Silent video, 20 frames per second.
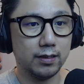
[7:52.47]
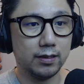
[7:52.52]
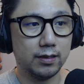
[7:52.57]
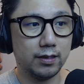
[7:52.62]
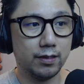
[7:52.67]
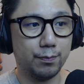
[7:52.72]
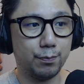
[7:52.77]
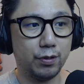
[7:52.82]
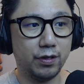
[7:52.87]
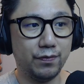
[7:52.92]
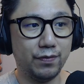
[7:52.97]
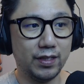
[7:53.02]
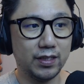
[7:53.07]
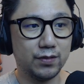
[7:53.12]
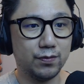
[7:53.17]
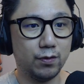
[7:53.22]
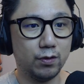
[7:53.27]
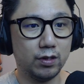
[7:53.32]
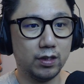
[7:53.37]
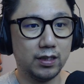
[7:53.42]
The prefix
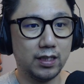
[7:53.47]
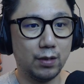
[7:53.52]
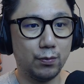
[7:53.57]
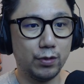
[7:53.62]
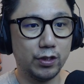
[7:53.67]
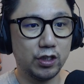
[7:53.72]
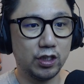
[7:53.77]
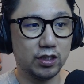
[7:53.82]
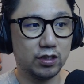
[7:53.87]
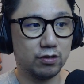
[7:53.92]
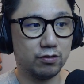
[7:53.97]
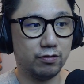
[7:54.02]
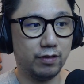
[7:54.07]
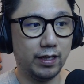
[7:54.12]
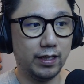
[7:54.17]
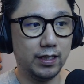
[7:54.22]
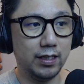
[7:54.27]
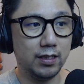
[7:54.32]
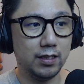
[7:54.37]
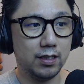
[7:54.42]
folder that we just
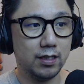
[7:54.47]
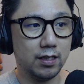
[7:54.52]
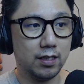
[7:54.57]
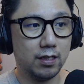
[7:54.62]
created.